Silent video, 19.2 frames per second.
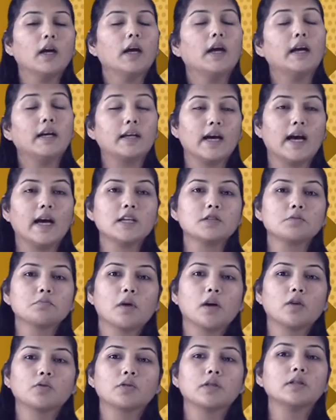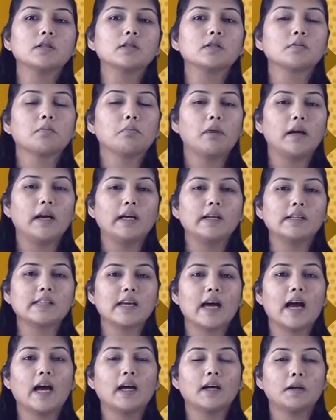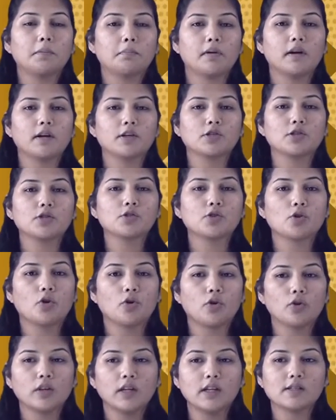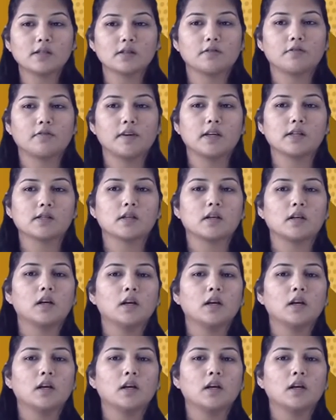It has mountains, plains, and depressions on the surface,